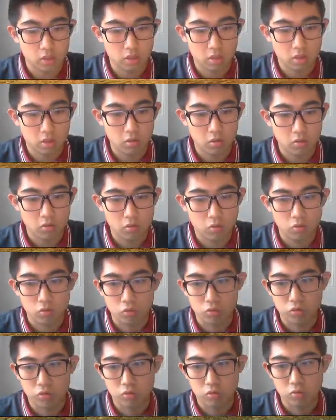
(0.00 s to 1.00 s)

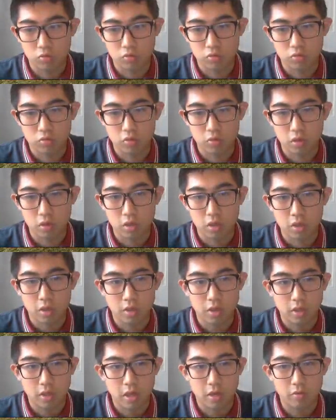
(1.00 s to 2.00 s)
Oh, whew,
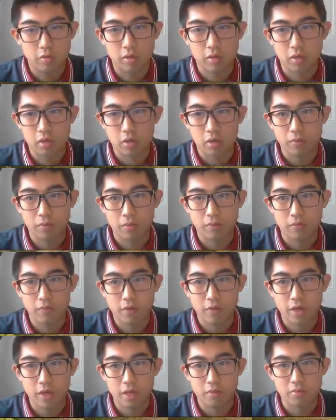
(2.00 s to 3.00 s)
I went up in
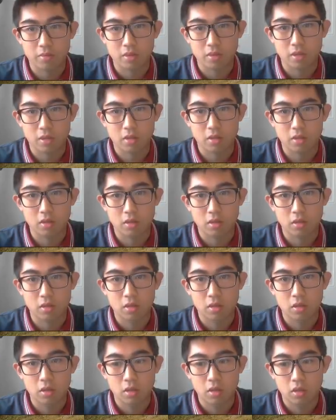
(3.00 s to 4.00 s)
flames there.
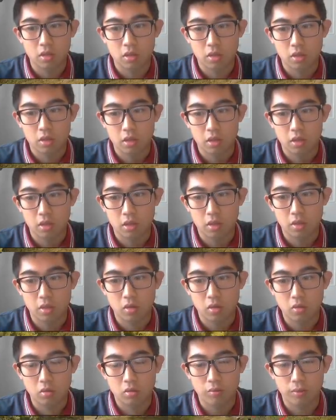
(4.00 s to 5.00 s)
And
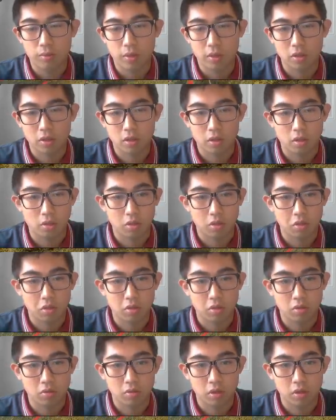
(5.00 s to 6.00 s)
who planted a shot
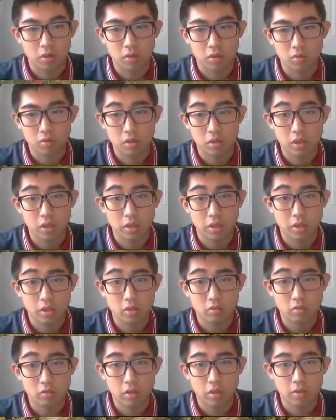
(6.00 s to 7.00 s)
into me was the
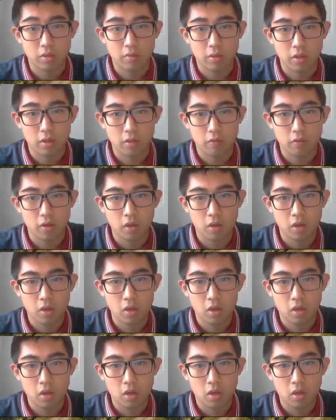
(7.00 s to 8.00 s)
IS-3, I believe.
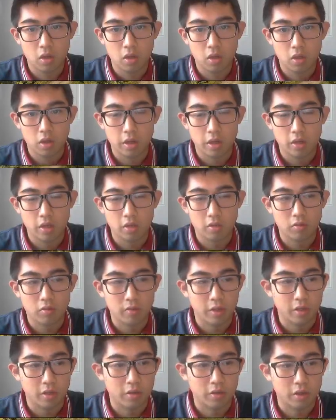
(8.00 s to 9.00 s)
And oh
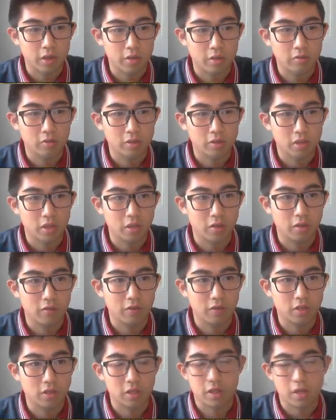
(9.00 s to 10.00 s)
my god, I was tunnel
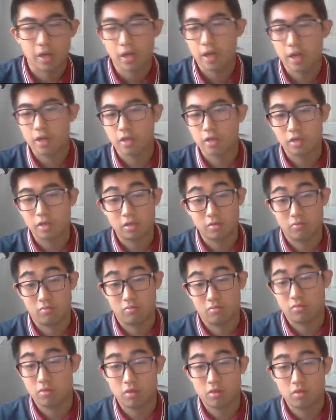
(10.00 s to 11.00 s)
visioning. I had
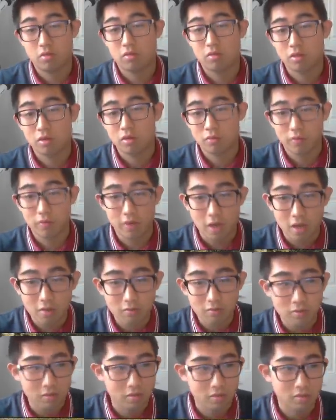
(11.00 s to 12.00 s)
too good of a
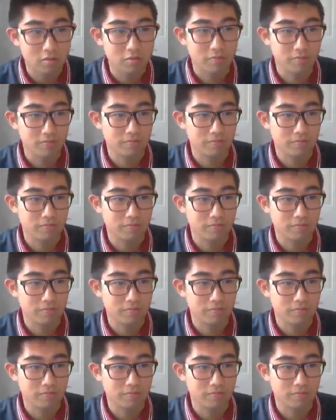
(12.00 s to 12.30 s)
game, so